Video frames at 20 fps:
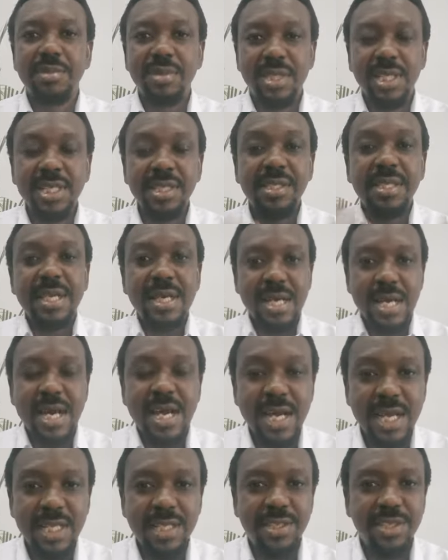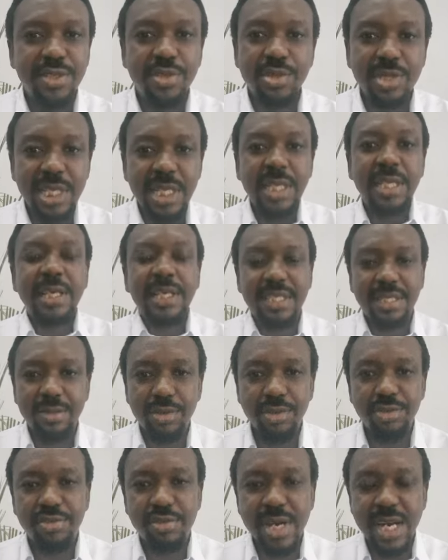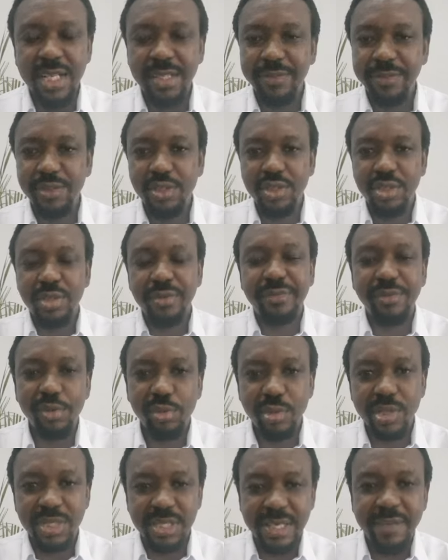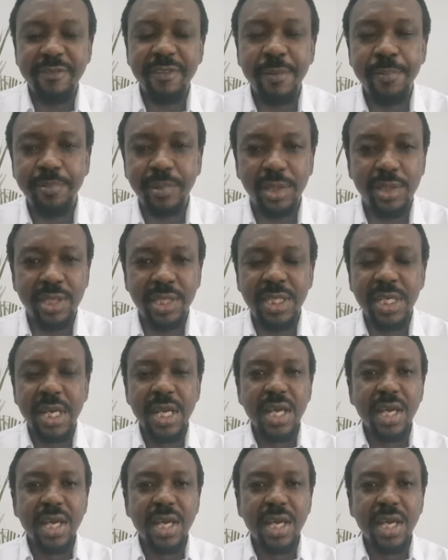things are hard, you didn't get contract for those of you who are self-employed,